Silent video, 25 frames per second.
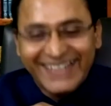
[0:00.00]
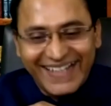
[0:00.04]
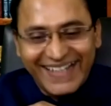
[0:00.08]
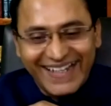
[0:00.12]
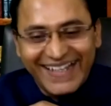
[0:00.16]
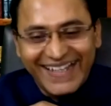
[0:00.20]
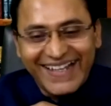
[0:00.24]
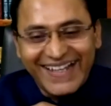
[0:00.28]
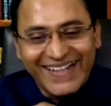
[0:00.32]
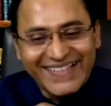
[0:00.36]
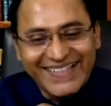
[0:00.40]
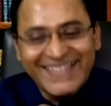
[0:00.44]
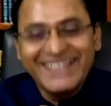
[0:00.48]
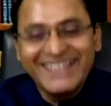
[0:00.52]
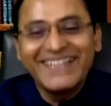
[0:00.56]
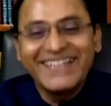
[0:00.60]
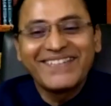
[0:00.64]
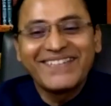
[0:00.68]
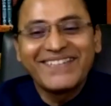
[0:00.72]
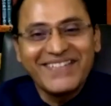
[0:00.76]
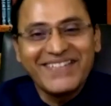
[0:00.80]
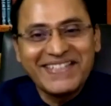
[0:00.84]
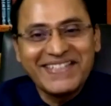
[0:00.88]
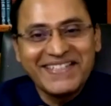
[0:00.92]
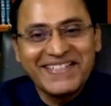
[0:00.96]
answer that
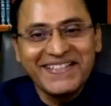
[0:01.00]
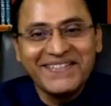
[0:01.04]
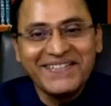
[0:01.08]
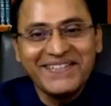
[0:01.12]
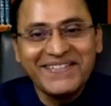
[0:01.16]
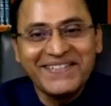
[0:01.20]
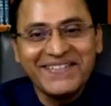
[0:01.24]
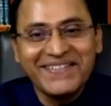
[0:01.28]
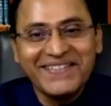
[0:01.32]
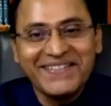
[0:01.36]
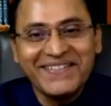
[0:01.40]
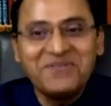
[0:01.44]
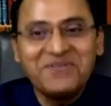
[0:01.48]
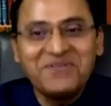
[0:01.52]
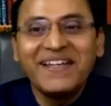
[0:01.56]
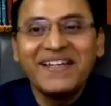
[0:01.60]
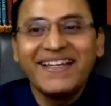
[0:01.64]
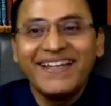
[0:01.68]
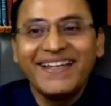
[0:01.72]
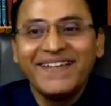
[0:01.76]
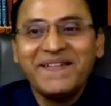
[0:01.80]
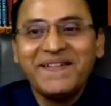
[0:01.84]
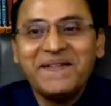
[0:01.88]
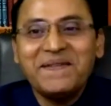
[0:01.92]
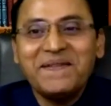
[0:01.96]
question? Which way?
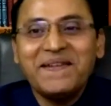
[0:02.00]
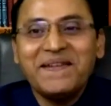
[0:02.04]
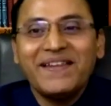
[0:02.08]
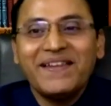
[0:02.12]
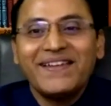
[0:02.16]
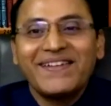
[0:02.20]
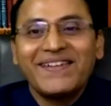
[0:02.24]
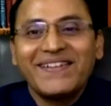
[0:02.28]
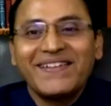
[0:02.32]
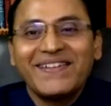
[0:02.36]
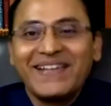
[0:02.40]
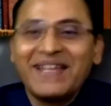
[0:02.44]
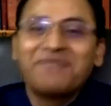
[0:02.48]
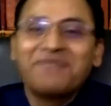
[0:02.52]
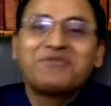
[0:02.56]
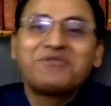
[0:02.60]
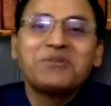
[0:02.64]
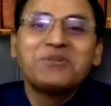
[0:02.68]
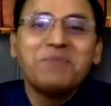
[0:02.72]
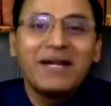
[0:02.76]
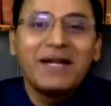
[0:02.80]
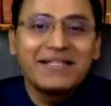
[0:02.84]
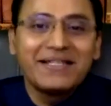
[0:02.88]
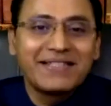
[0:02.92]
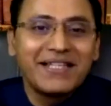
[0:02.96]
Left to
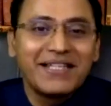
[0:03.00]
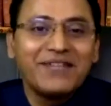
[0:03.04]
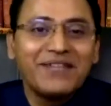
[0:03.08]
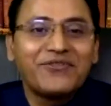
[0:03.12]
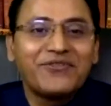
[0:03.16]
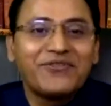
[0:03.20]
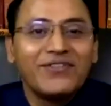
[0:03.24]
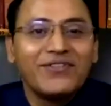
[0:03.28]
myself,